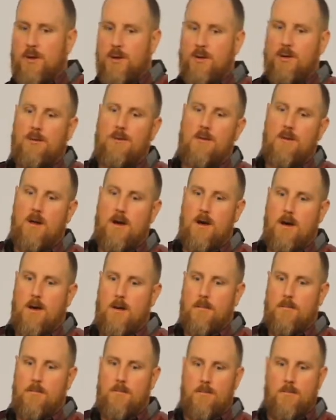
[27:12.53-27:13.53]
build
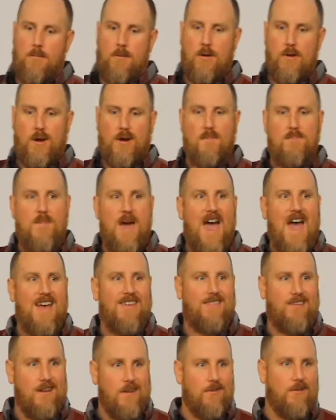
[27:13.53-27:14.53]
your
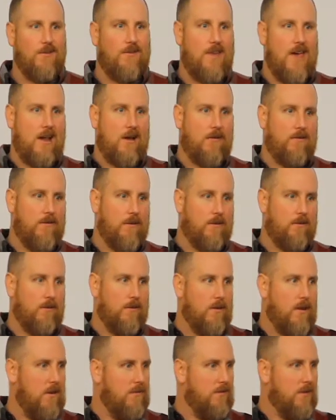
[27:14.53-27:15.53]
capacity for
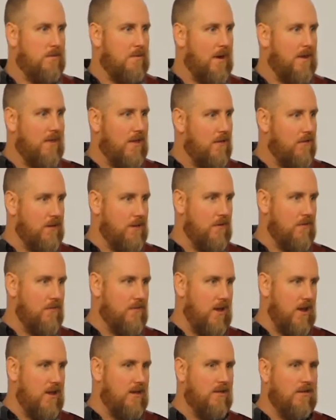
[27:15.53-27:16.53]
sacrificial love just by loving your
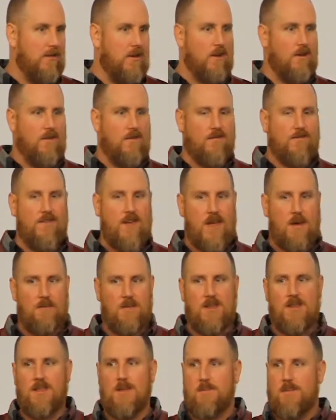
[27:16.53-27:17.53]
friends and your
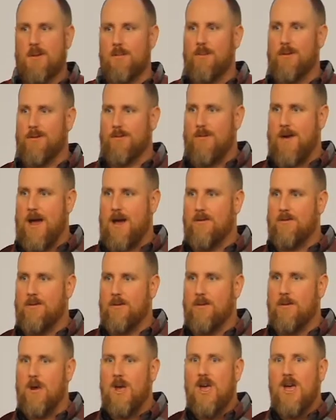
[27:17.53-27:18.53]
family and the people around
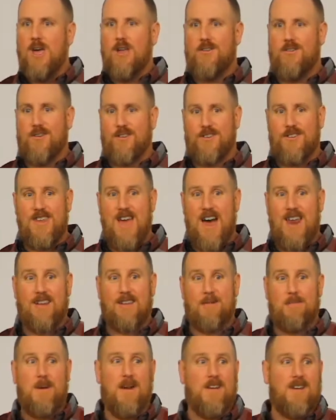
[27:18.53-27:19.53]
you. Just not
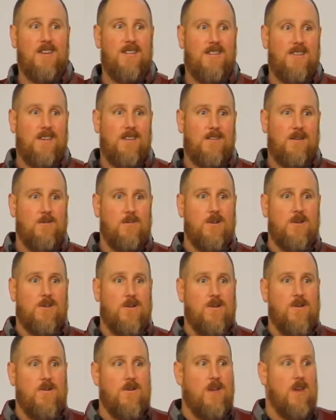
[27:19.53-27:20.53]
expecting things in
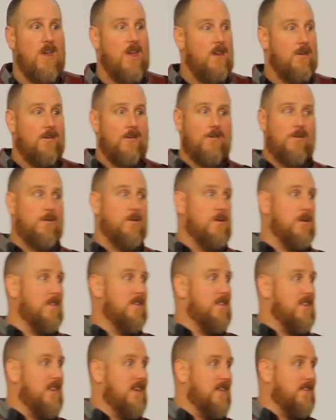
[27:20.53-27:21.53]
return. Just
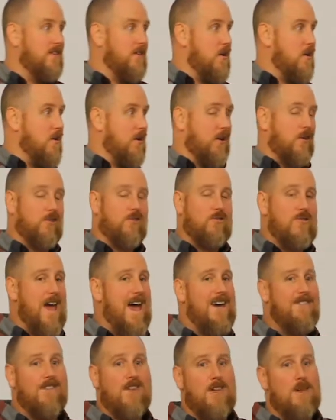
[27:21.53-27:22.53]
doing things that are
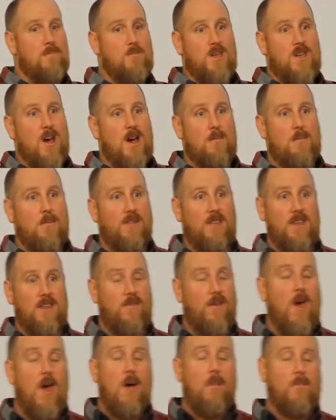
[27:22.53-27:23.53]
extravagant beyond
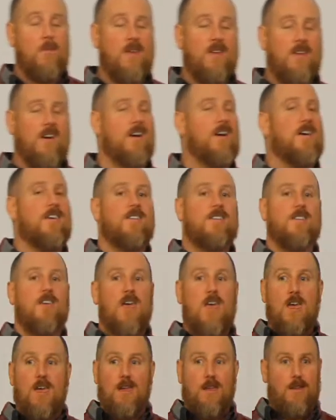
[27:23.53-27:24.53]
belief because
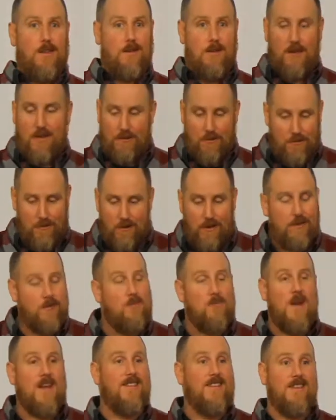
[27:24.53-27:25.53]
it's
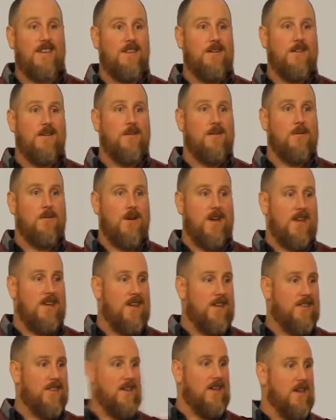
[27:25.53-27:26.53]
the right thing to do and
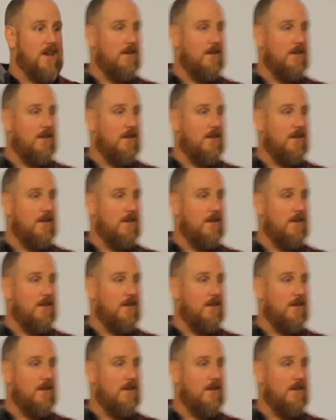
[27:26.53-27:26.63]
nothing